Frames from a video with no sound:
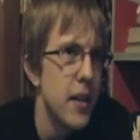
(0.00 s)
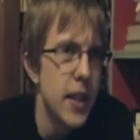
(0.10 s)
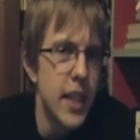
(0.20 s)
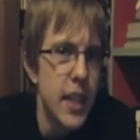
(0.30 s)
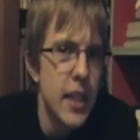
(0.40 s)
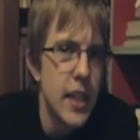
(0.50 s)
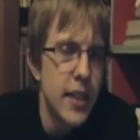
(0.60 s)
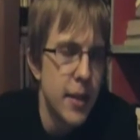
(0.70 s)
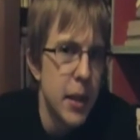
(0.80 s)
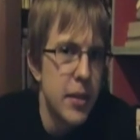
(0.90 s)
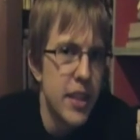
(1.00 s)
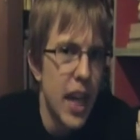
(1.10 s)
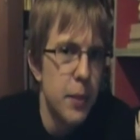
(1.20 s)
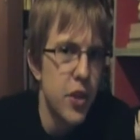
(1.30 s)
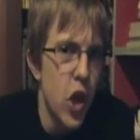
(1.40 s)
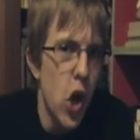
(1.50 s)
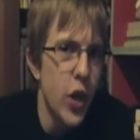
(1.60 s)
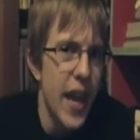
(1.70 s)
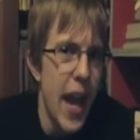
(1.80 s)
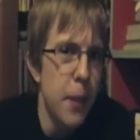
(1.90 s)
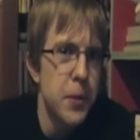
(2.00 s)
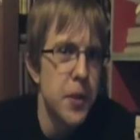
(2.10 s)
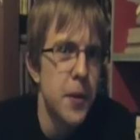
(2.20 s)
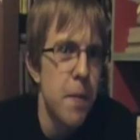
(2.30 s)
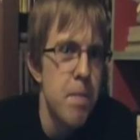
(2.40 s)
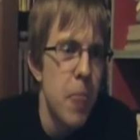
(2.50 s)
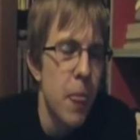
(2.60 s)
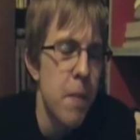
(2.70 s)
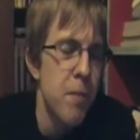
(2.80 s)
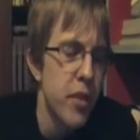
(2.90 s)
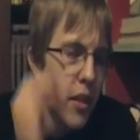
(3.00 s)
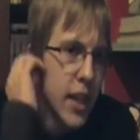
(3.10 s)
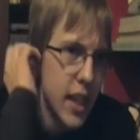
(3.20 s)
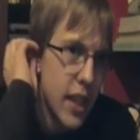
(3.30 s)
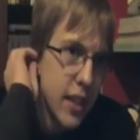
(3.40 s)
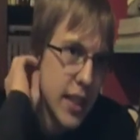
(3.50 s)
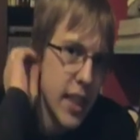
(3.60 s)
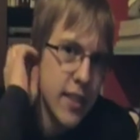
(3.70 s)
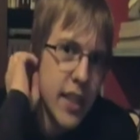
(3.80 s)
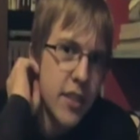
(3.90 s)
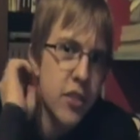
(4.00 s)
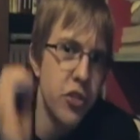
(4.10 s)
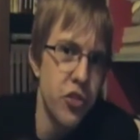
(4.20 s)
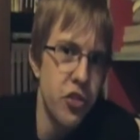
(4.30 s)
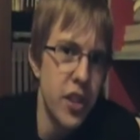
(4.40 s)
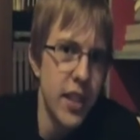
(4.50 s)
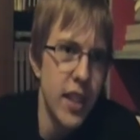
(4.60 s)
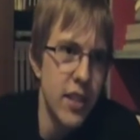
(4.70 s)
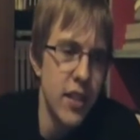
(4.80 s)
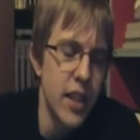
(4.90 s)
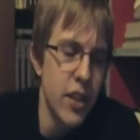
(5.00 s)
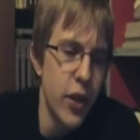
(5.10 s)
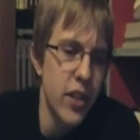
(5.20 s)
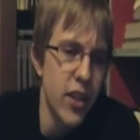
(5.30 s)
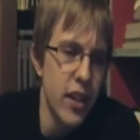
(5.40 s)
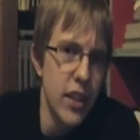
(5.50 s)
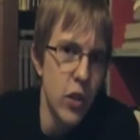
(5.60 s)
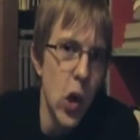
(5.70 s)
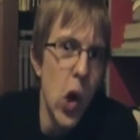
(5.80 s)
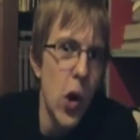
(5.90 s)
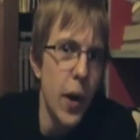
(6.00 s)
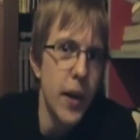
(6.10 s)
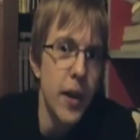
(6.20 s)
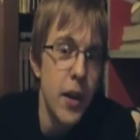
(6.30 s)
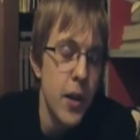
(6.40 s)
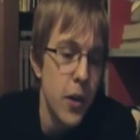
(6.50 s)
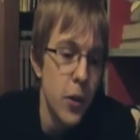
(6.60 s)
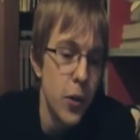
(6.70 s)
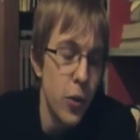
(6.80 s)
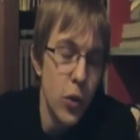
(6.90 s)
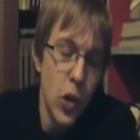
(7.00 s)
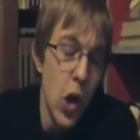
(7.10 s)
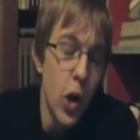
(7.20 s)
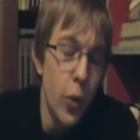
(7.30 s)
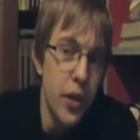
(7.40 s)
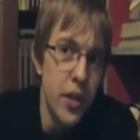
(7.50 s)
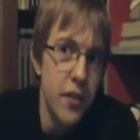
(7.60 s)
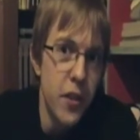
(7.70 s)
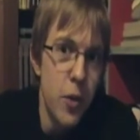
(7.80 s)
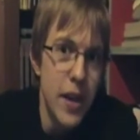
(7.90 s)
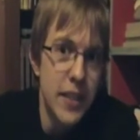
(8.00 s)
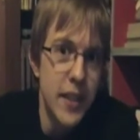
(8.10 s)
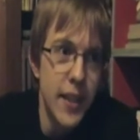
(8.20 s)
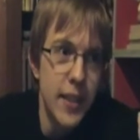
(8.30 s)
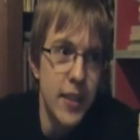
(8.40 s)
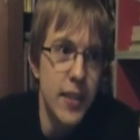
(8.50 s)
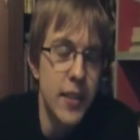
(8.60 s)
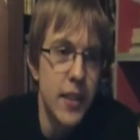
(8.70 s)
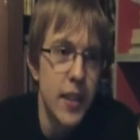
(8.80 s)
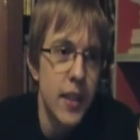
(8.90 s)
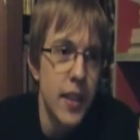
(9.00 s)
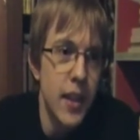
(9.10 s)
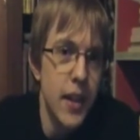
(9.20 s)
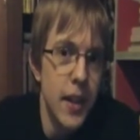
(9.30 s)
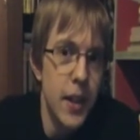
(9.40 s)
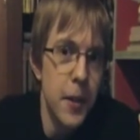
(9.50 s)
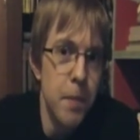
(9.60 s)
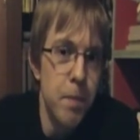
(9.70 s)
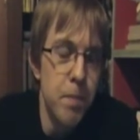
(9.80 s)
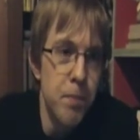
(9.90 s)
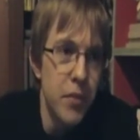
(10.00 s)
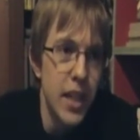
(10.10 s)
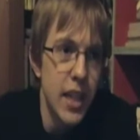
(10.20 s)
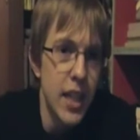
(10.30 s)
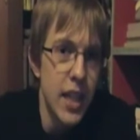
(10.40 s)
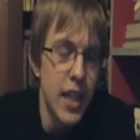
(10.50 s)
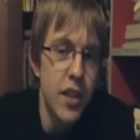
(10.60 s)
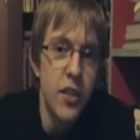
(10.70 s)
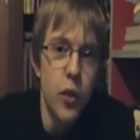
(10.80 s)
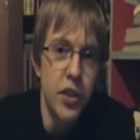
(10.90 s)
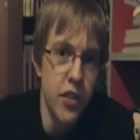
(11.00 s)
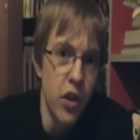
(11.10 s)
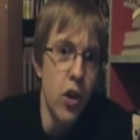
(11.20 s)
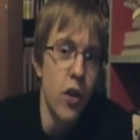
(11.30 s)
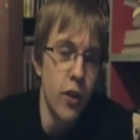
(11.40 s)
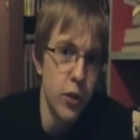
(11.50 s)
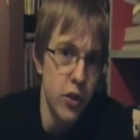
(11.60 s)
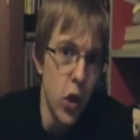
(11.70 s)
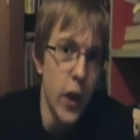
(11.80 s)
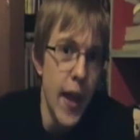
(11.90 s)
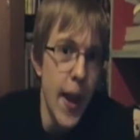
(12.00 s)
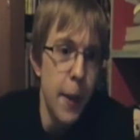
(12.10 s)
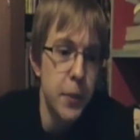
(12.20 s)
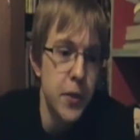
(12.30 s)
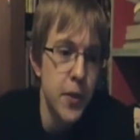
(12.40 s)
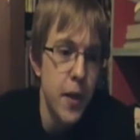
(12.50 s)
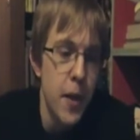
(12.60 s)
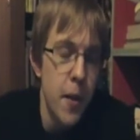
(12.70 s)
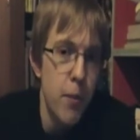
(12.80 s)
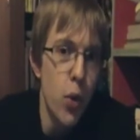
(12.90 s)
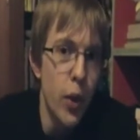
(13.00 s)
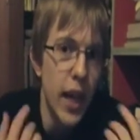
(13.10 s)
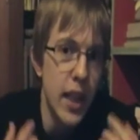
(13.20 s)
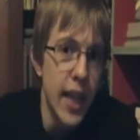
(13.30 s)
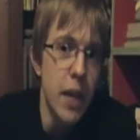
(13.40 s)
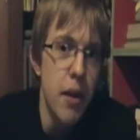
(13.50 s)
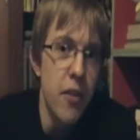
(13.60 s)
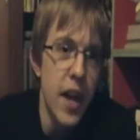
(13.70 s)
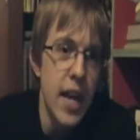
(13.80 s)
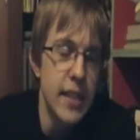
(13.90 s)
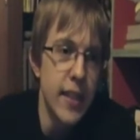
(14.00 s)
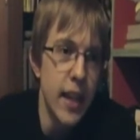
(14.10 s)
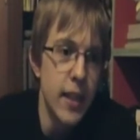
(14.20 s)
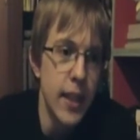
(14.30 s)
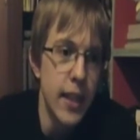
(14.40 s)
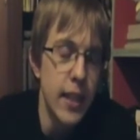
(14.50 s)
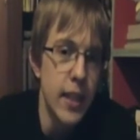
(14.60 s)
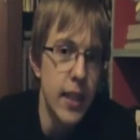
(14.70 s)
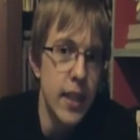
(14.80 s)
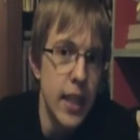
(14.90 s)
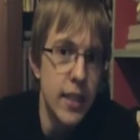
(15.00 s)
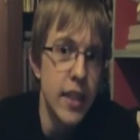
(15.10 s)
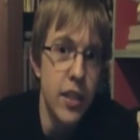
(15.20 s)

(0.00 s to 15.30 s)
like, sometimes he types in all caps. That's his shtick. That is, he writes like these long-winded film essays in the voice of the Hulk, so it's all caps. But what I like about that is that like it's